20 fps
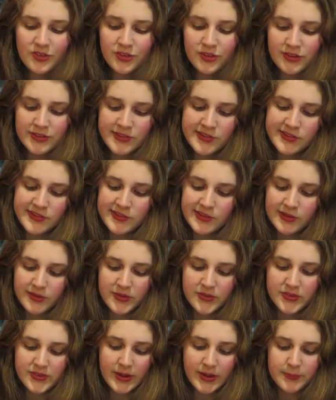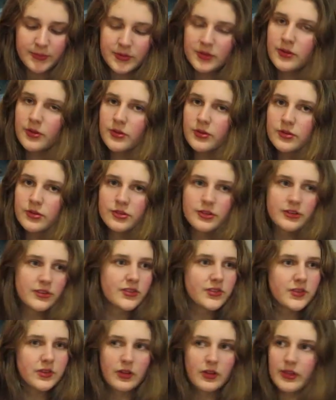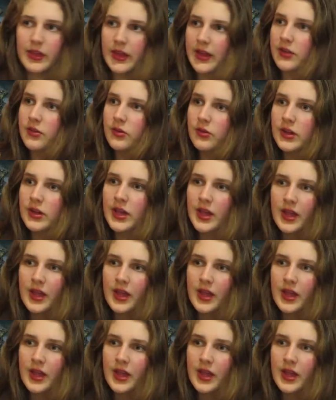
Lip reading: She's still skeptical, she's still angry,